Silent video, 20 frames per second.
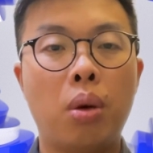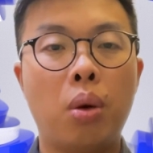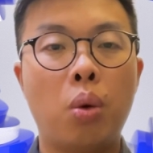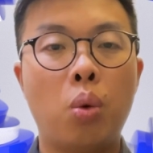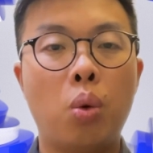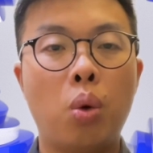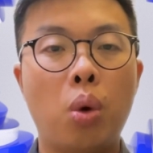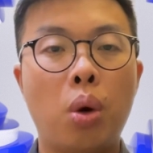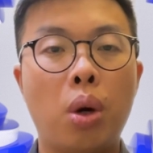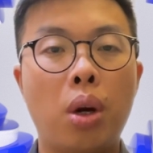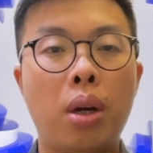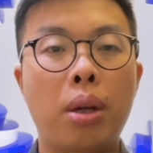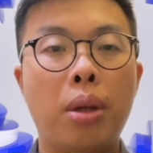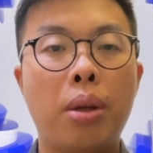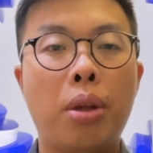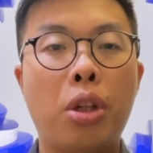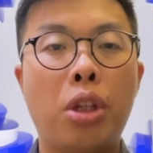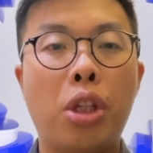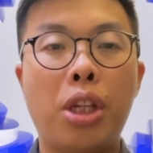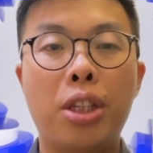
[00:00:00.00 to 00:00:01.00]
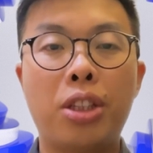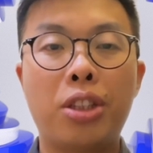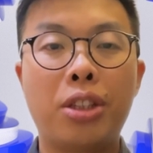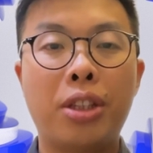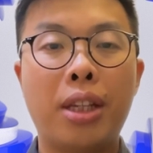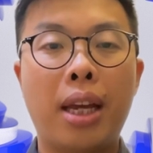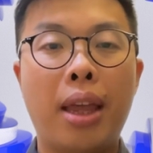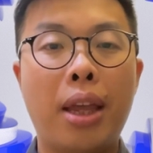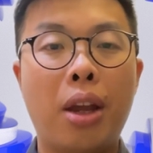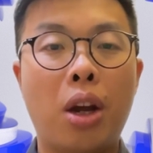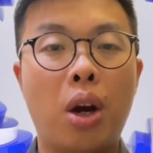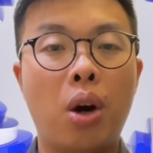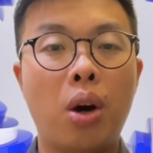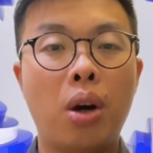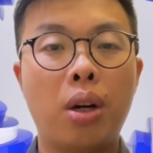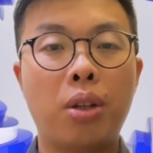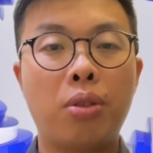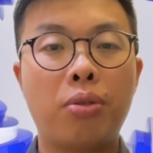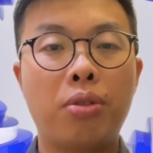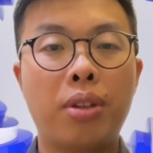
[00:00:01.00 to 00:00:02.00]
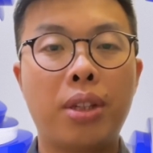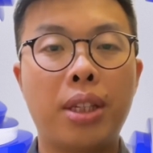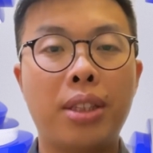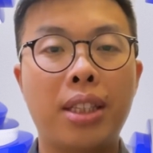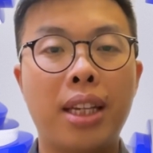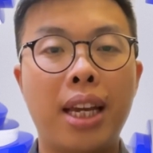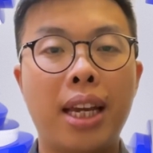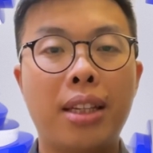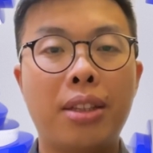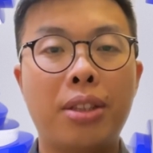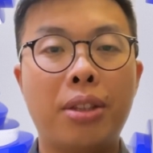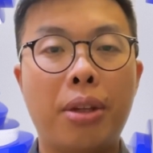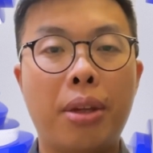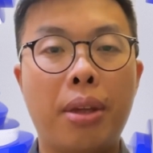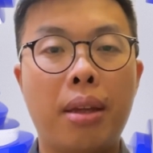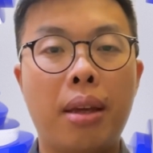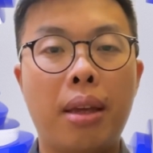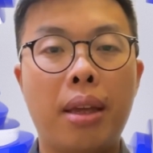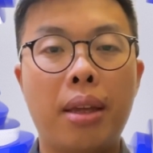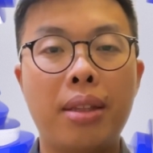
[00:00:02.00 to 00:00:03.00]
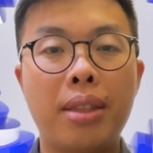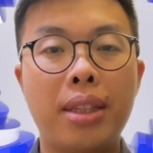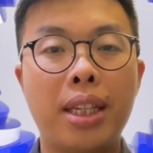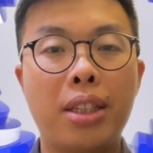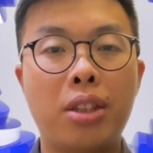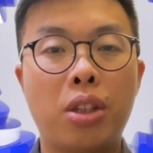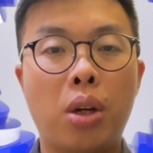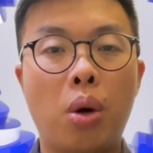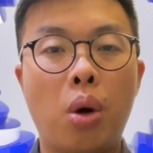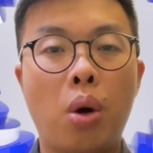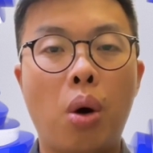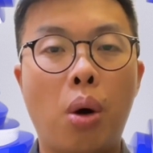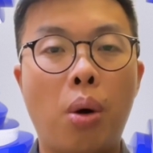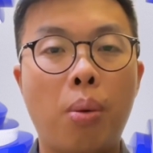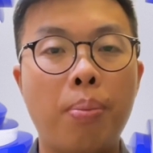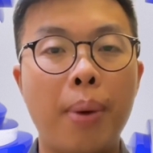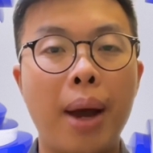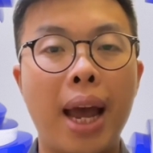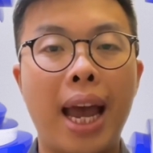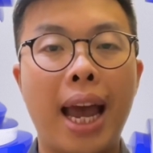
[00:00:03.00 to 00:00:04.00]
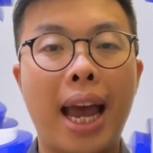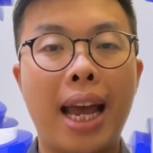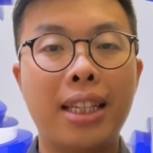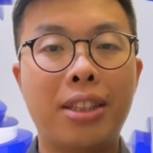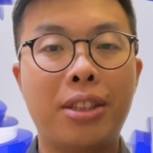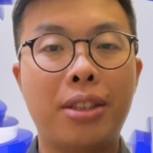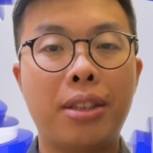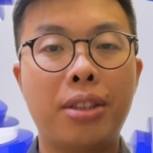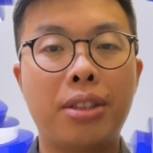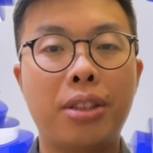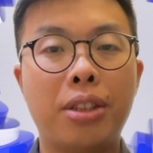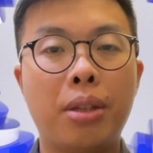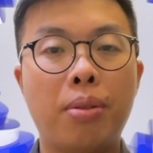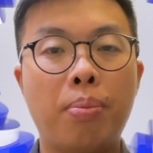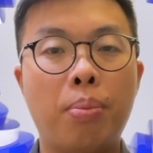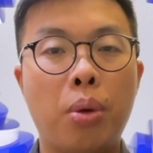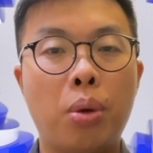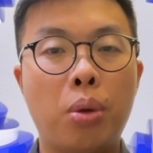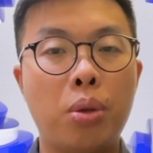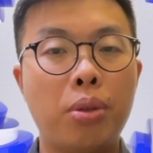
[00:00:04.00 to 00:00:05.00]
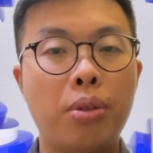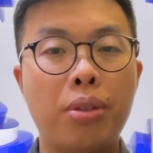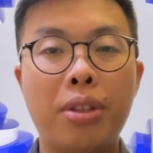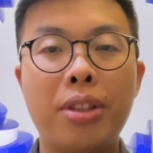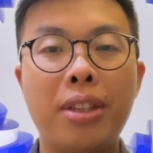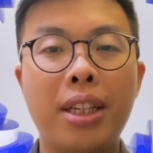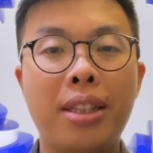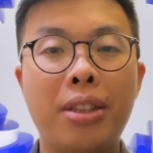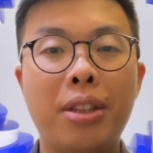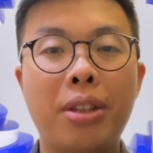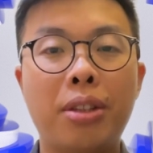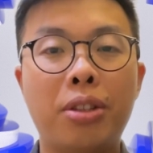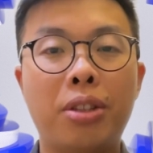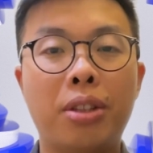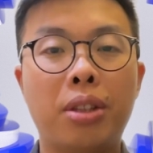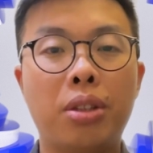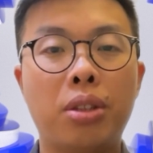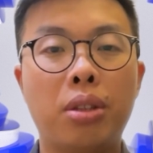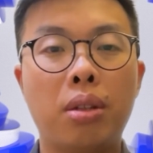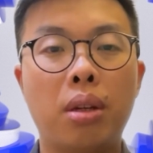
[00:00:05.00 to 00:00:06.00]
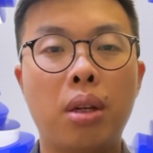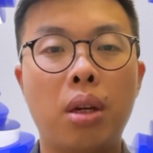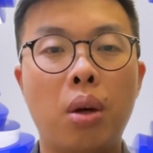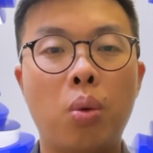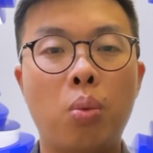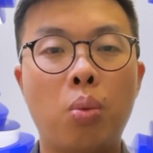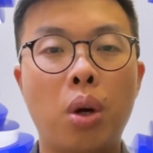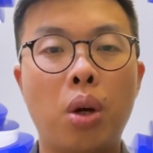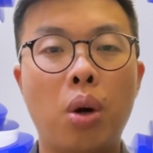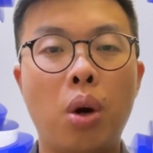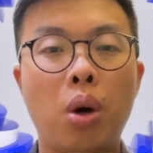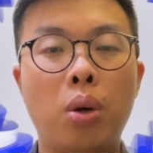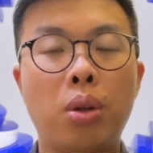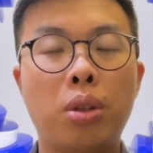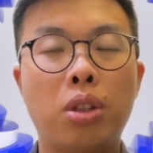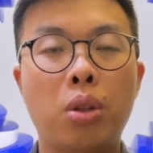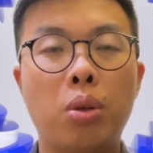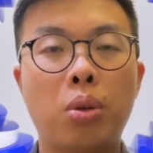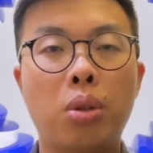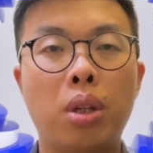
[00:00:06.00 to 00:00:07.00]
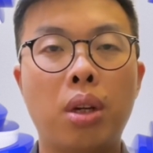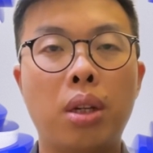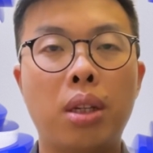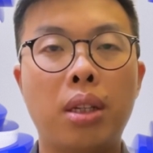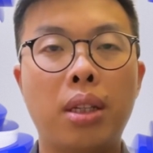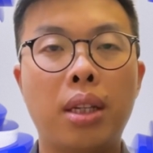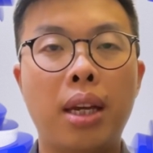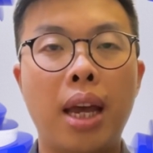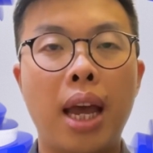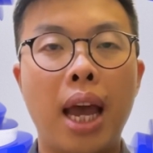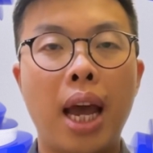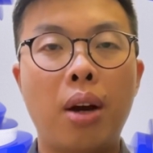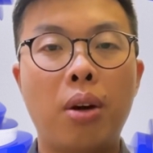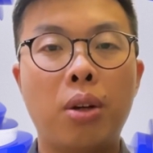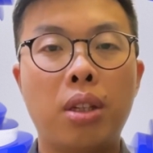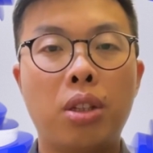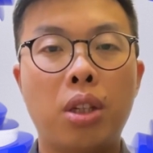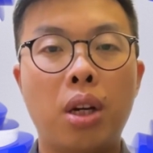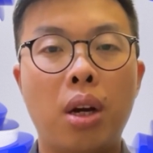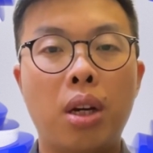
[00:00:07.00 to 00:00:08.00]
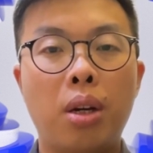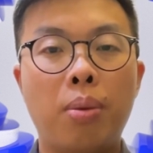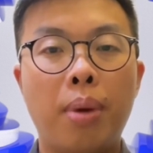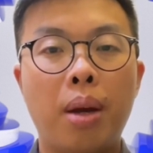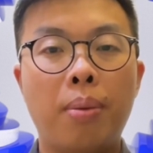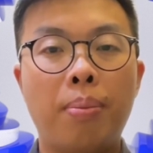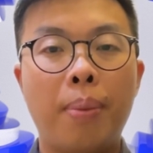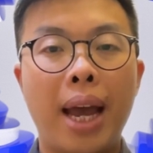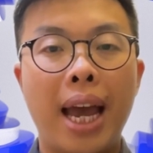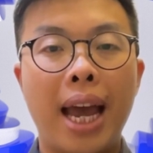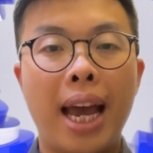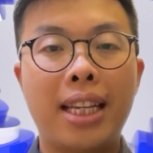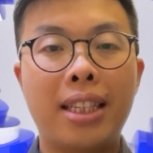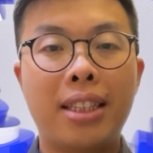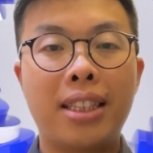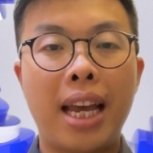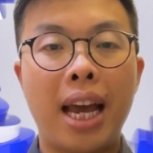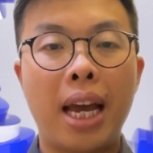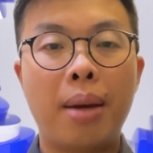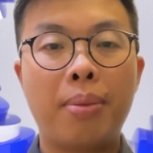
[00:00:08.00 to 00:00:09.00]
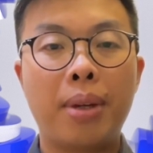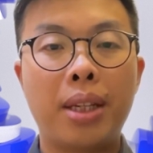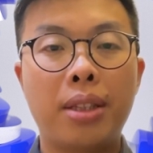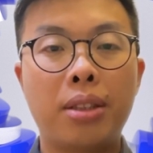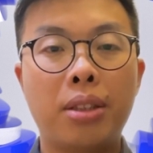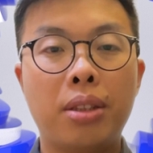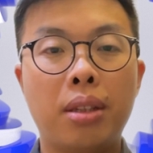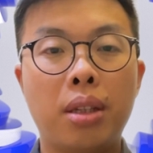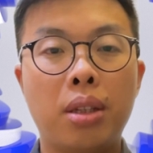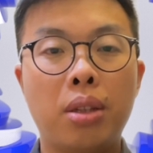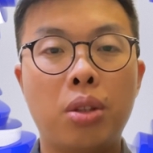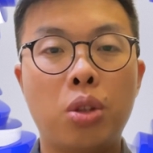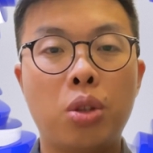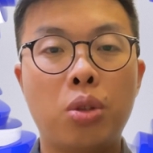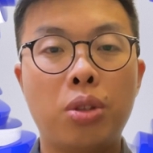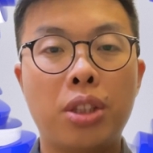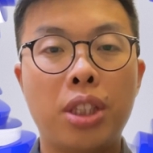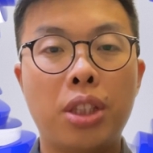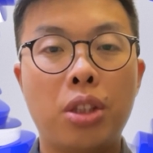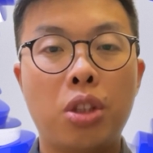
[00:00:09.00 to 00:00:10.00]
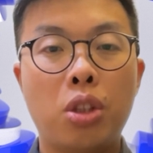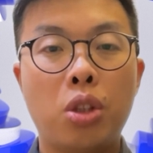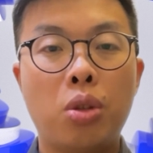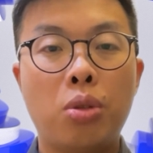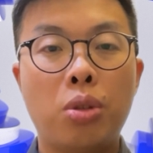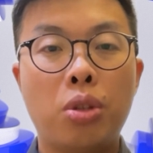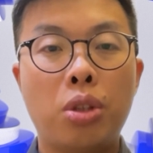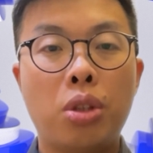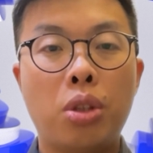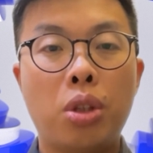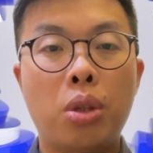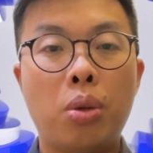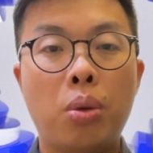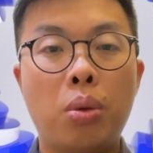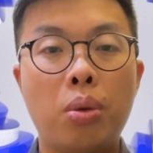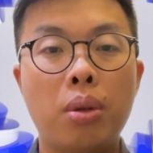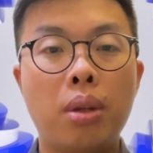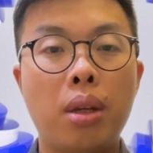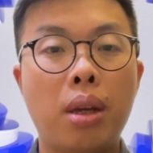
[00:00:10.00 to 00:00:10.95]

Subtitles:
or she studied hard for the test. These are all past simple sentences. We'll also learn how to talk about past habits using used to.